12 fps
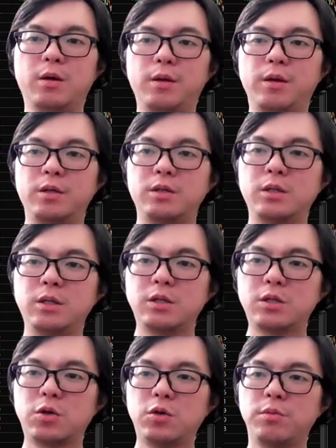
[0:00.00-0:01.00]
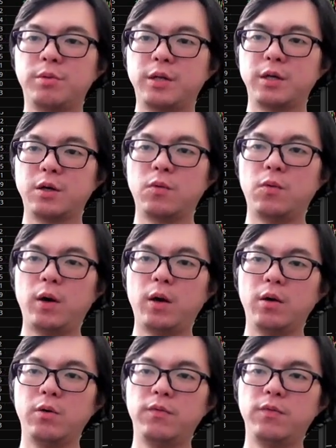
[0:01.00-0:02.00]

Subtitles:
This is going to take a while